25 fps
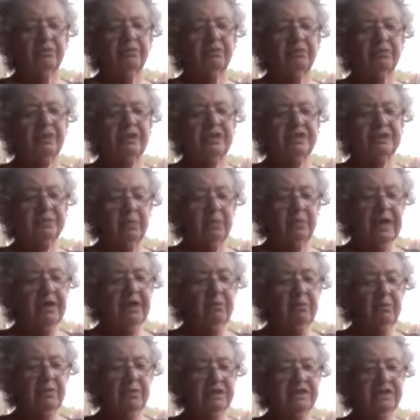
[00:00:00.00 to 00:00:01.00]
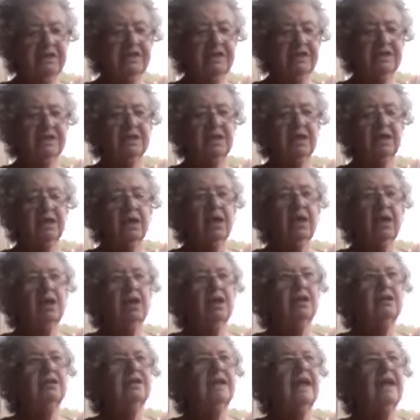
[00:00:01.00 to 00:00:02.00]
these pigments is,
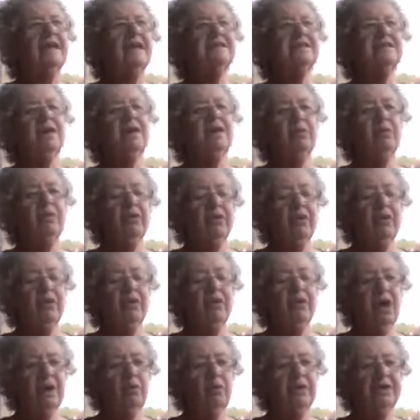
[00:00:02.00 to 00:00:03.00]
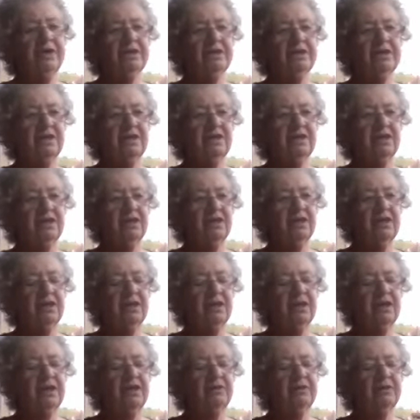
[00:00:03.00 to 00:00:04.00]
last summer I went to
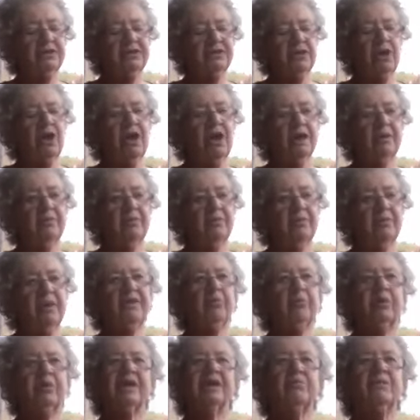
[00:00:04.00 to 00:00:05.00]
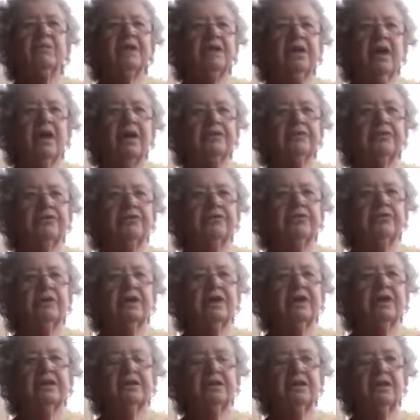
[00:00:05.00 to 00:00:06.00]
hear a talk by the pigment hunter
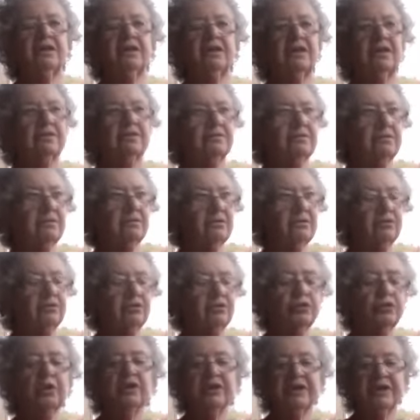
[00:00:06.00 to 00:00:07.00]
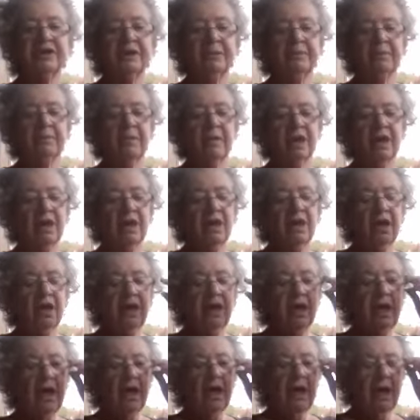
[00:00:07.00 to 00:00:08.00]
at the Trillium,
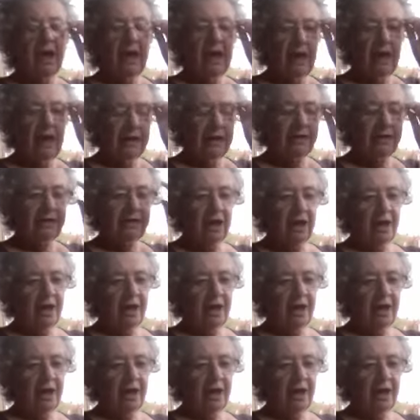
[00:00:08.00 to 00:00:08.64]
and